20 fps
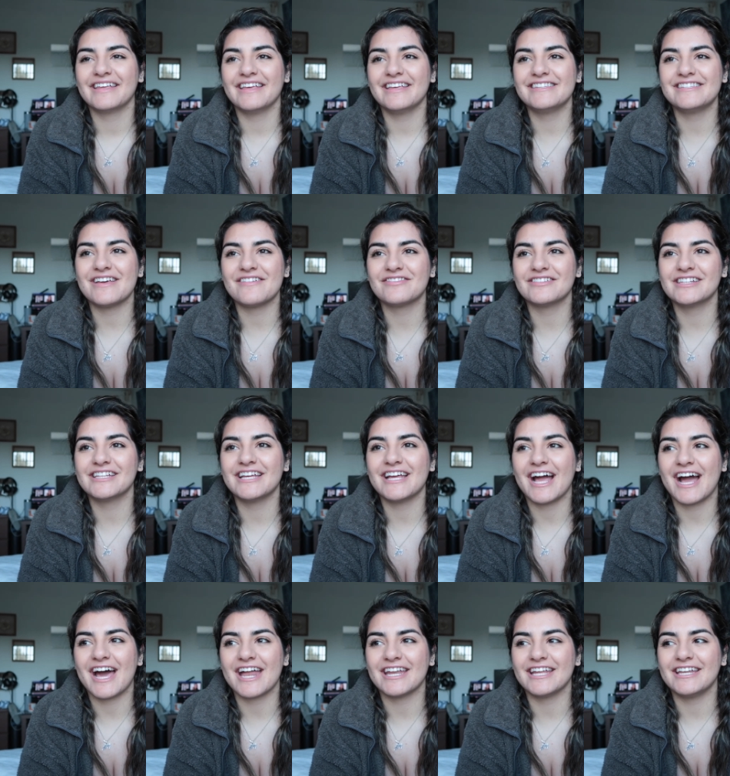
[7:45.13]
it definitely
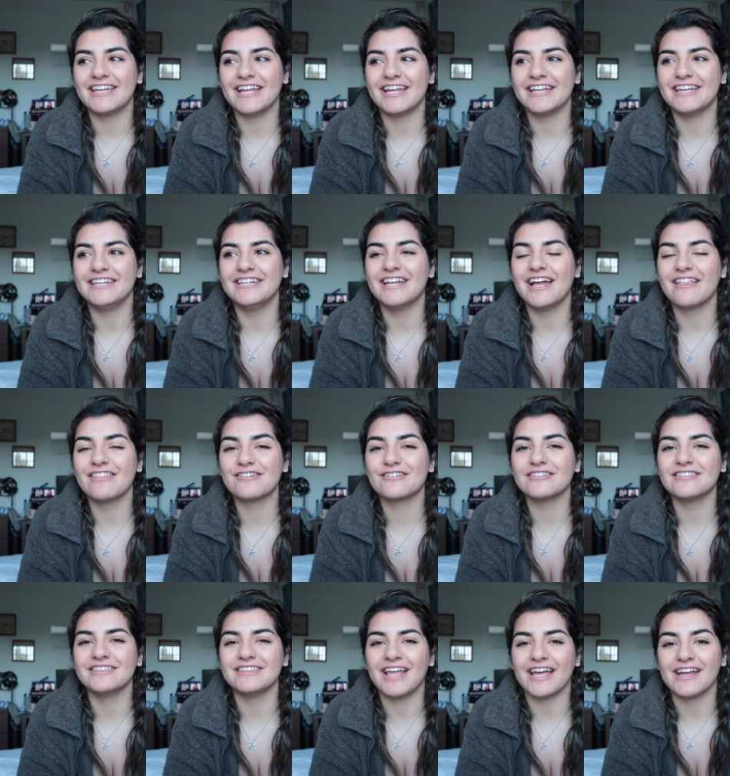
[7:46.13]
added another
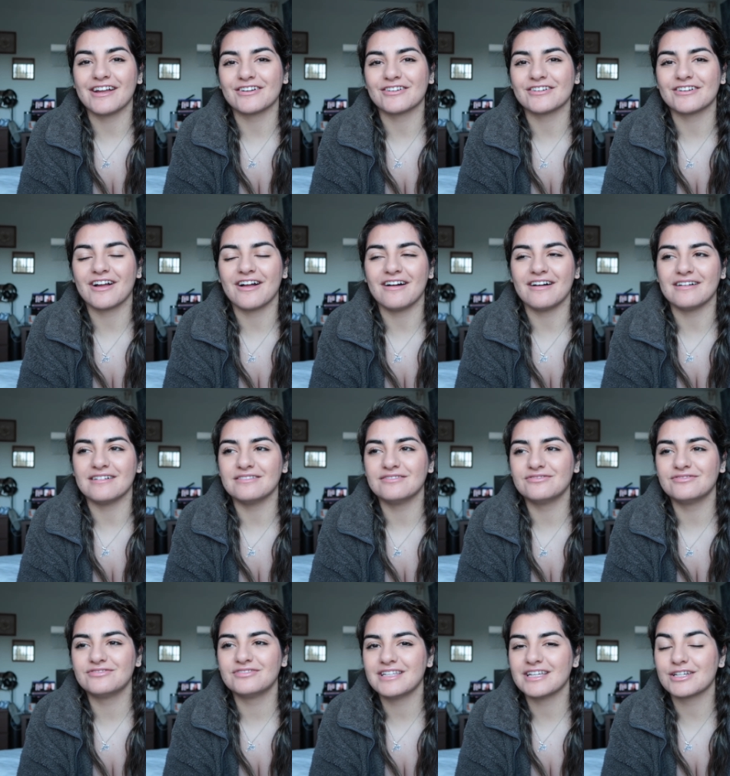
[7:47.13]
layer of
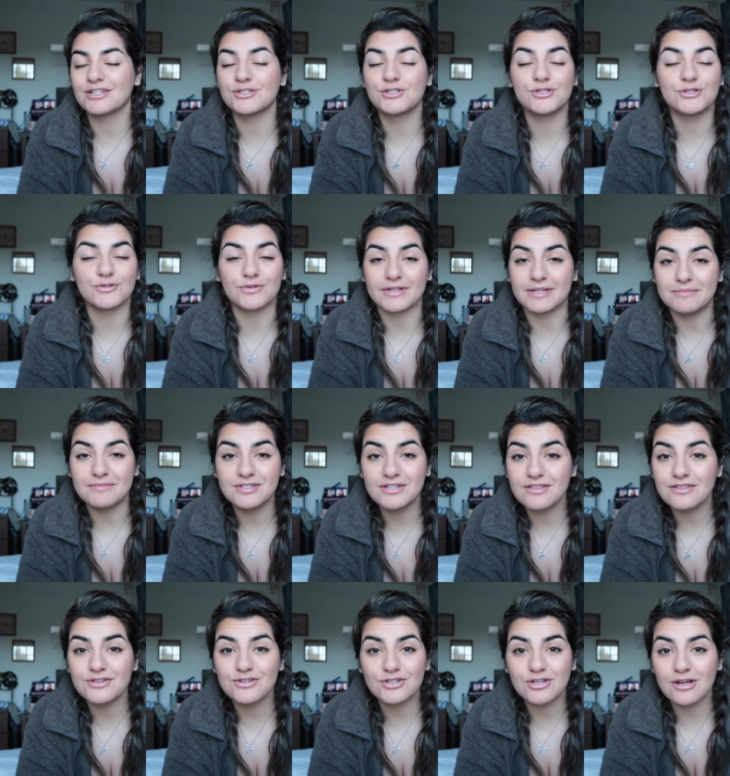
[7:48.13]
extreme to
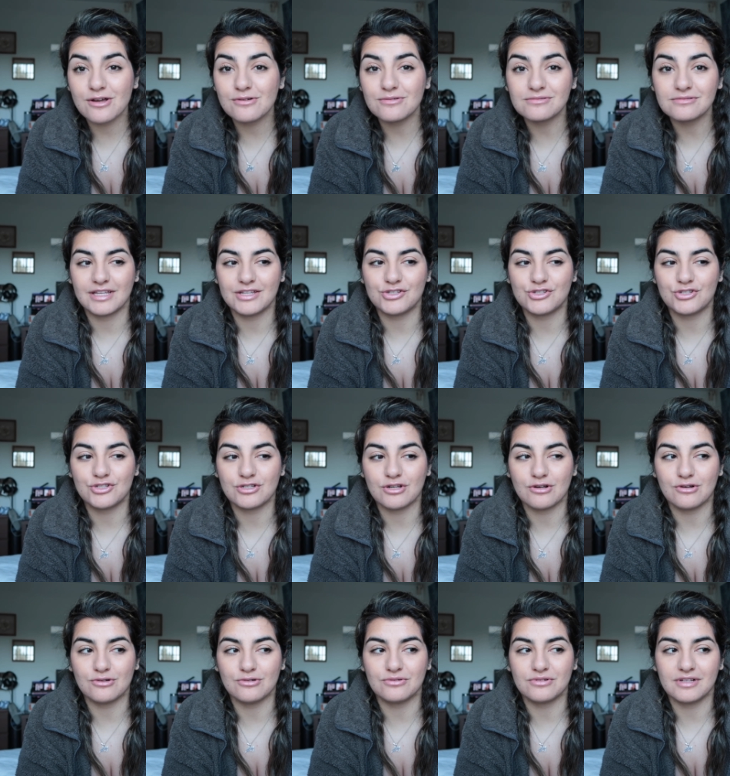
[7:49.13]
the show. It
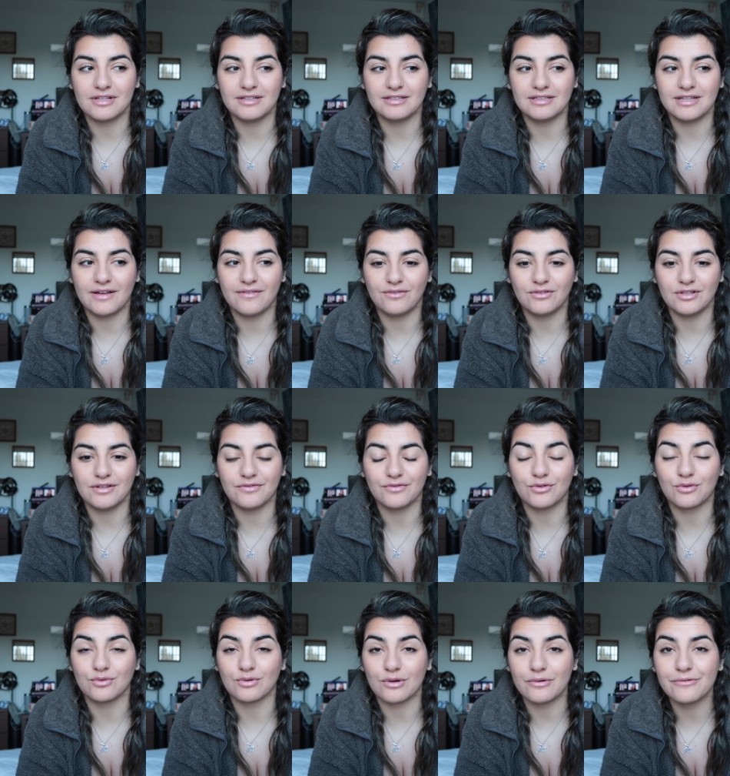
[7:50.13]
showed a level
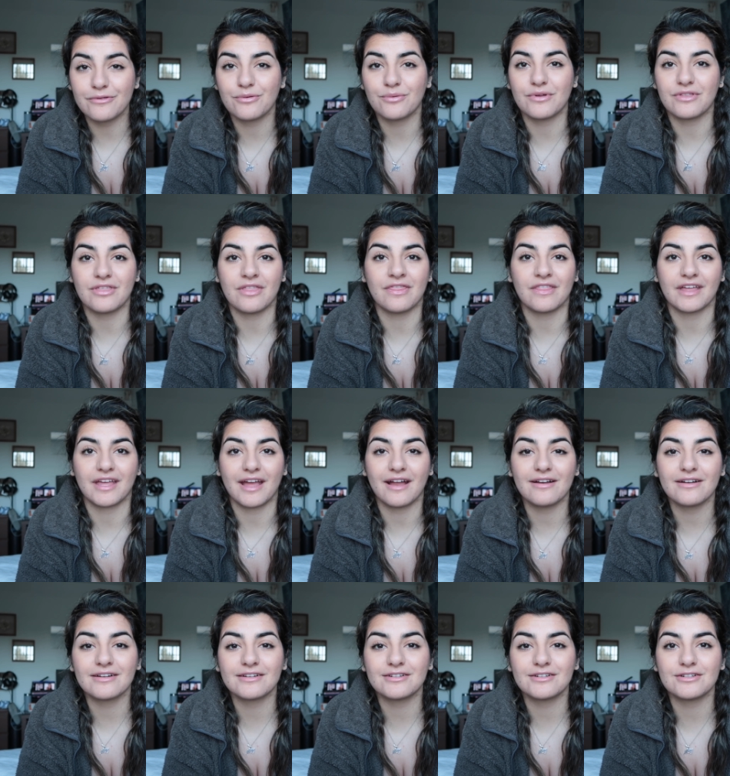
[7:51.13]
of growth within the
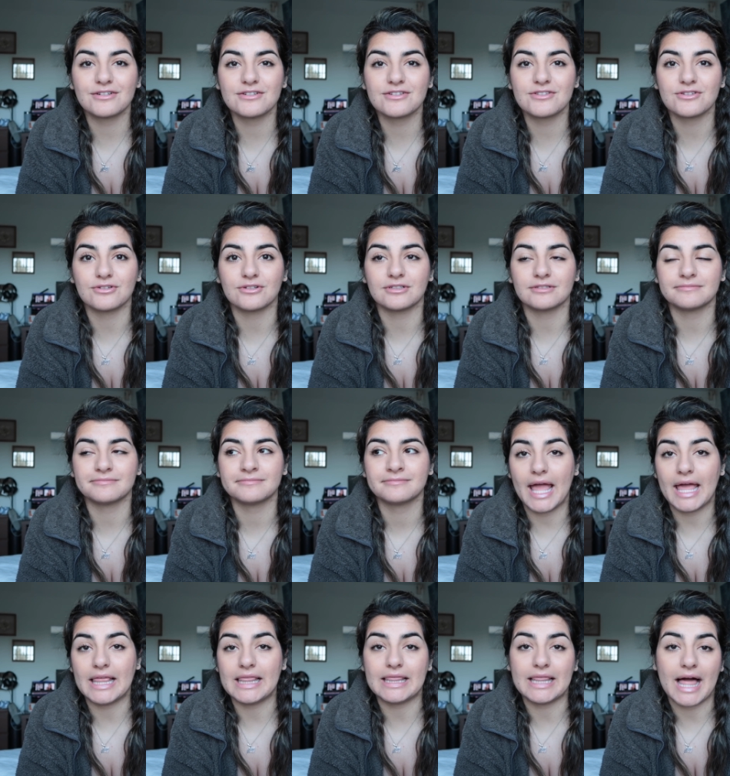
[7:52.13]
characters or
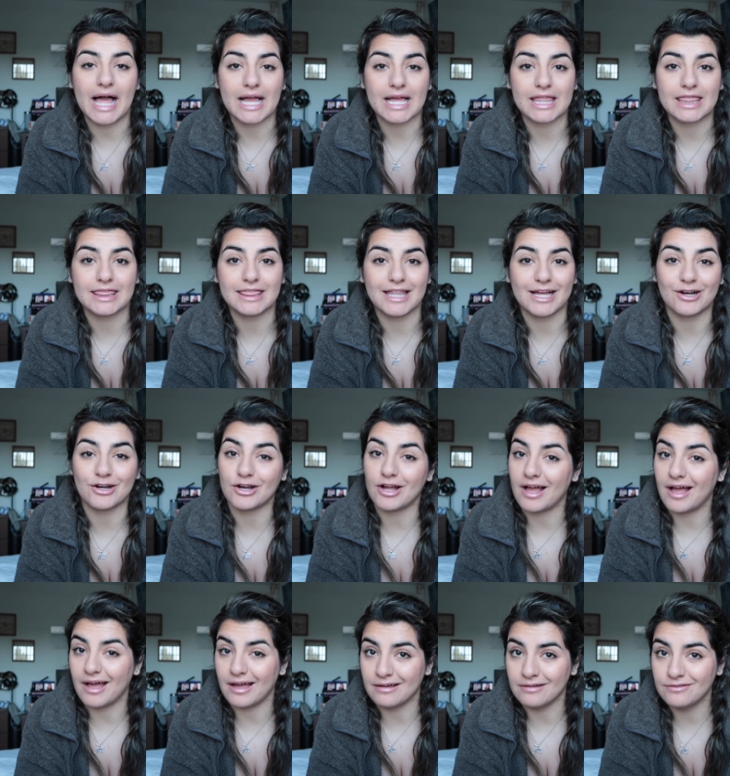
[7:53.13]
a lack
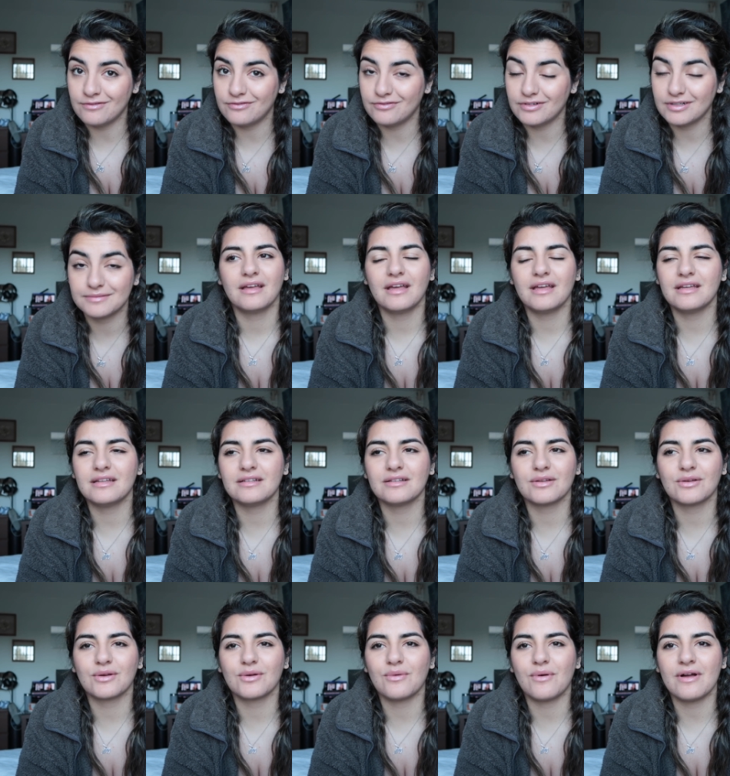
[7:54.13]
thereof.
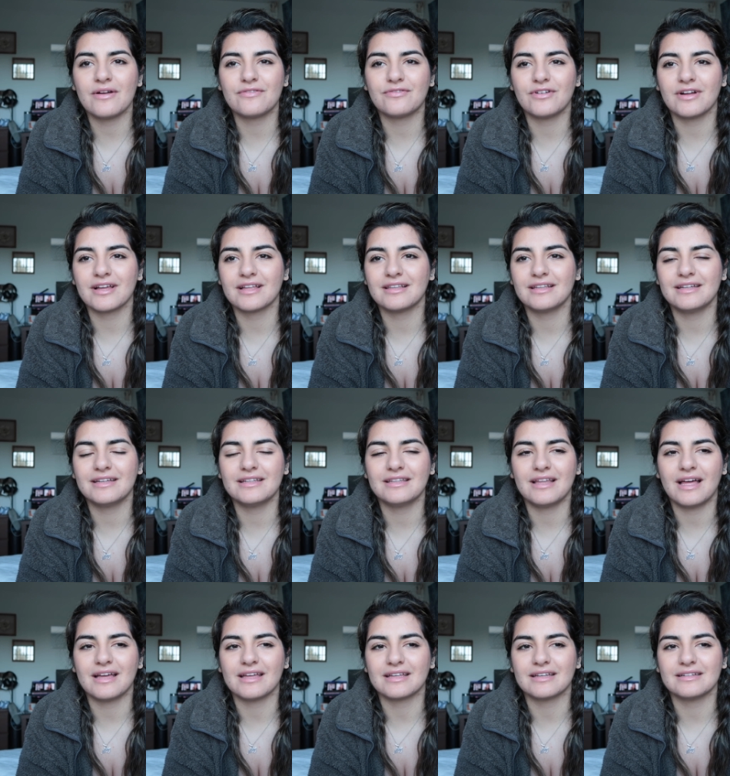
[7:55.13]
And quite frankly,
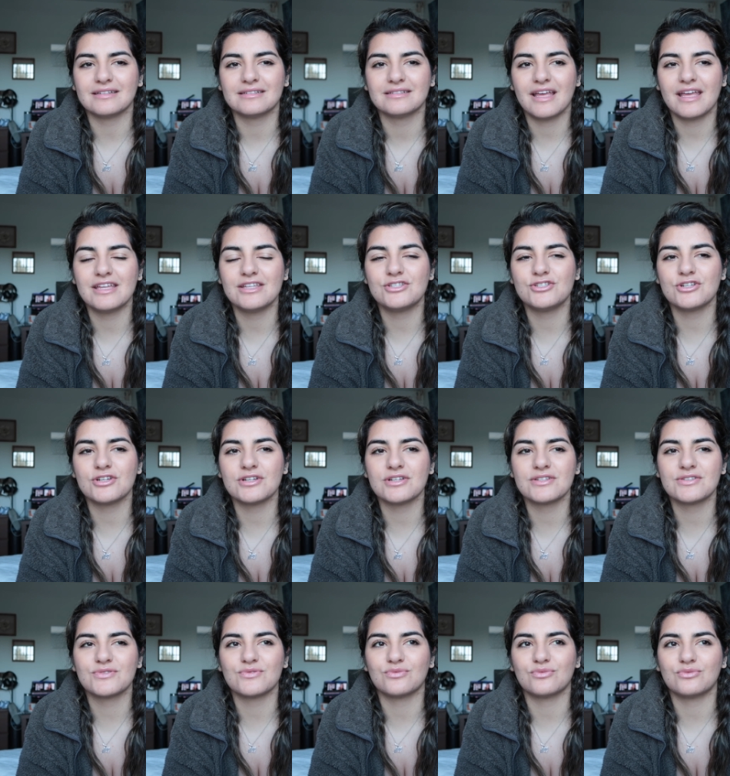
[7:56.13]
like, it
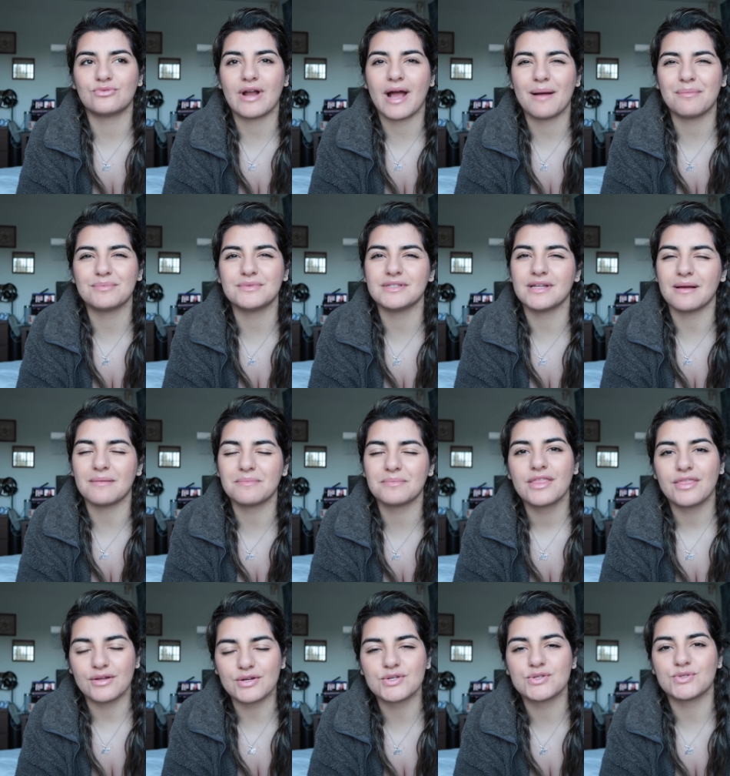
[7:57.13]
just wrapped up
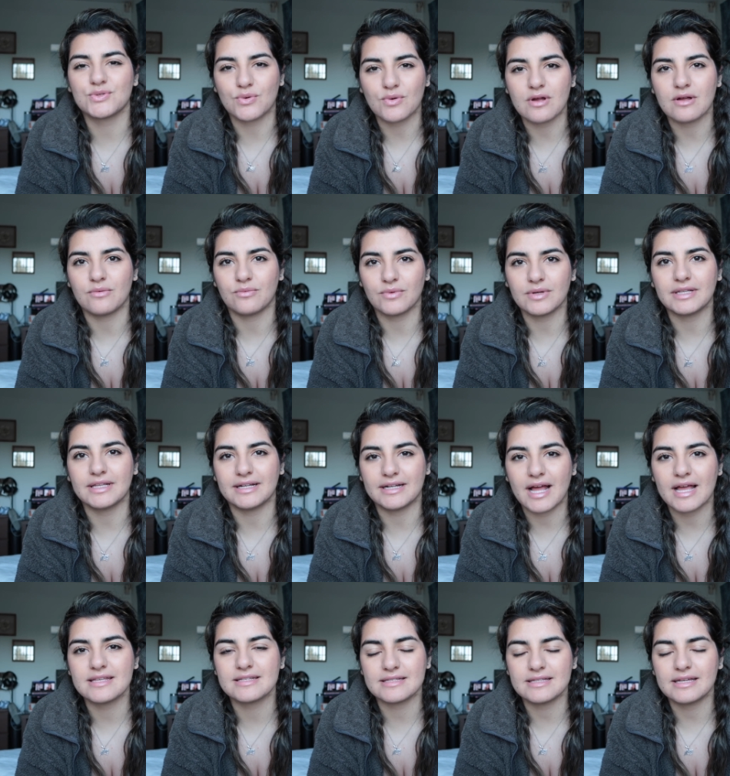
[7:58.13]
their story really
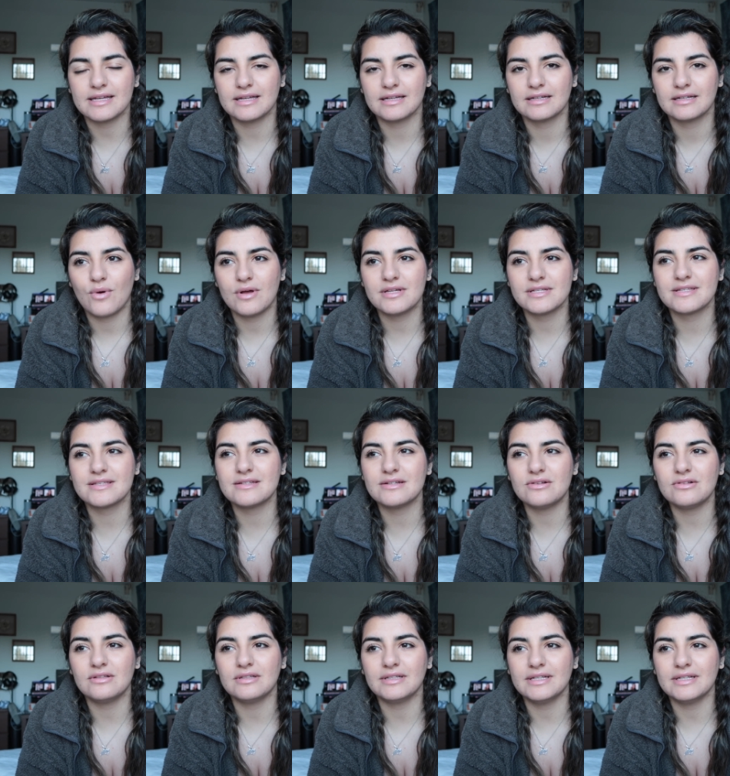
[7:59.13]
nicely while still